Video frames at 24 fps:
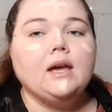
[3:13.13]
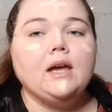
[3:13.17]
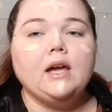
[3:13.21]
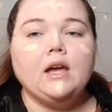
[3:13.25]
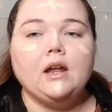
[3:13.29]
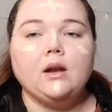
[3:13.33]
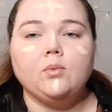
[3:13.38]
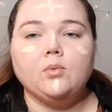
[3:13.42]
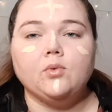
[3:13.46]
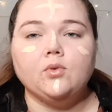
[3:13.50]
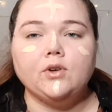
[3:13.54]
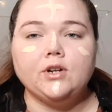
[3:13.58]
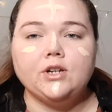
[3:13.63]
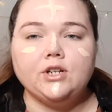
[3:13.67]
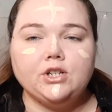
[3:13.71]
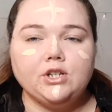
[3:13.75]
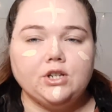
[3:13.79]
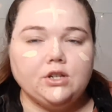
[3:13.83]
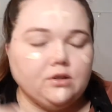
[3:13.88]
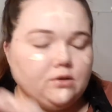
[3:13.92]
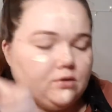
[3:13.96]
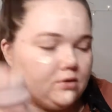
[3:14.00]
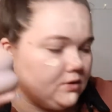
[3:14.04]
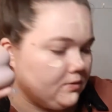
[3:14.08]
And I'm going to
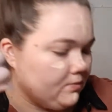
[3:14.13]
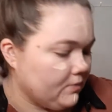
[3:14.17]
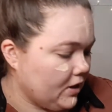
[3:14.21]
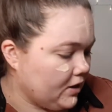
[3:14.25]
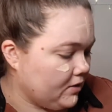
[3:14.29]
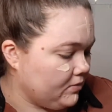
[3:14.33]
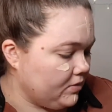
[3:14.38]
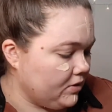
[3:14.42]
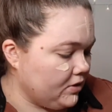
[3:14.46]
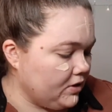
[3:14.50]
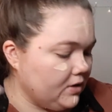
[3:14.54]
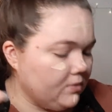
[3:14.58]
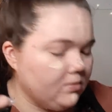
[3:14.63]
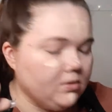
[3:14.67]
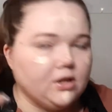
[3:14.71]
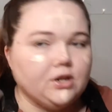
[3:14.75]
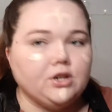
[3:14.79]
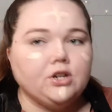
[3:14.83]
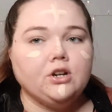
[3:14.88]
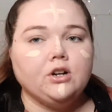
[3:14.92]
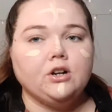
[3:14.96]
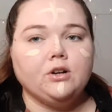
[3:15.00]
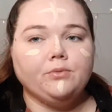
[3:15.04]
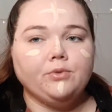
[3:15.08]
use my beauty
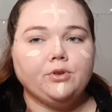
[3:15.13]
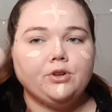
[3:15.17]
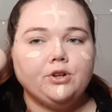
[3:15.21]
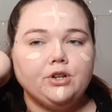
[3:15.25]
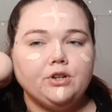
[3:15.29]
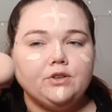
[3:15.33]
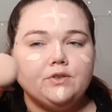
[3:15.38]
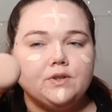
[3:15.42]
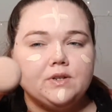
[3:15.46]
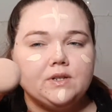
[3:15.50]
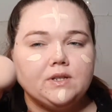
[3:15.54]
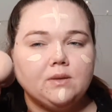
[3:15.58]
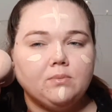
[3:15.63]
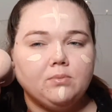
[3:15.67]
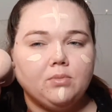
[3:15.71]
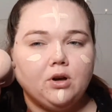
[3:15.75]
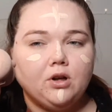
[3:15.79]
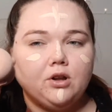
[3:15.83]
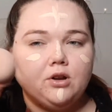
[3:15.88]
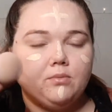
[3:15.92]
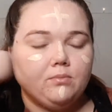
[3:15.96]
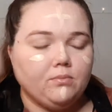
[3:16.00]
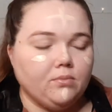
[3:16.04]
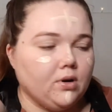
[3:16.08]
blender, and I'm going to use the
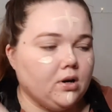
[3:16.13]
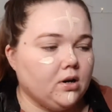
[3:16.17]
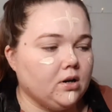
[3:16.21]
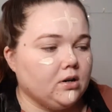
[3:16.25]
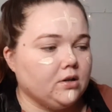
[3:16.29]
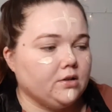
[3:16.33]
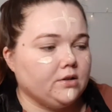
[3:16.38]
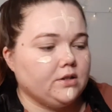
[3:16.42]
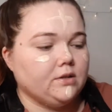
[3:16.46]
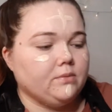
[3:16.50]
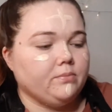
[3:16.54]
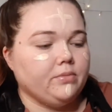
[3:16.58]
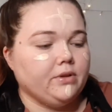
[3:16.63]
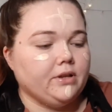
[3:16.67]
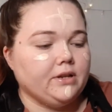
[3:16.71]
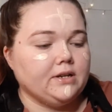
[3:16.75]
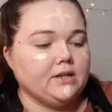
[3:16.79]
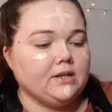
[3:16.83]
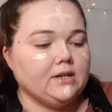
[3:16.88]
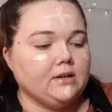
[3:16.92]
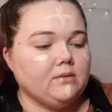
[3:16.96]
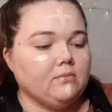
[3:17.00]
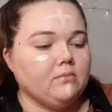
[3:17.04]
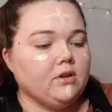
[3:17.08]
bottom part to
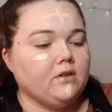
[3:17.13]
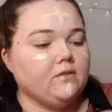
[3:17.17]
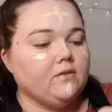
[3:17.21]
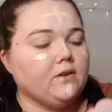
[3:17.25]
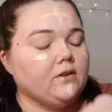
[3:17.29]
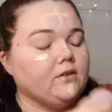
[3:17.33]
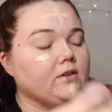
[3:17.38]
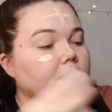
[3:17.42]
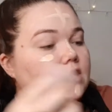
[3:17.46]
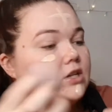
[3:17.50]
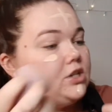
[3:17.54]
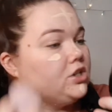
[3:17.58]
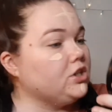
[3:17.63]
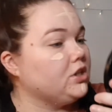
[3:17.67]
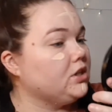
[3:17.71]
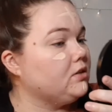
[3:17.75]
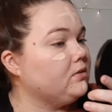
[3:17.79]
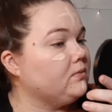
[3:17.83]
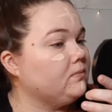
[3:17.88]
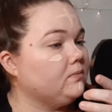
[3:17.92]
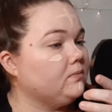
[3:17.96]
blend in my foundation.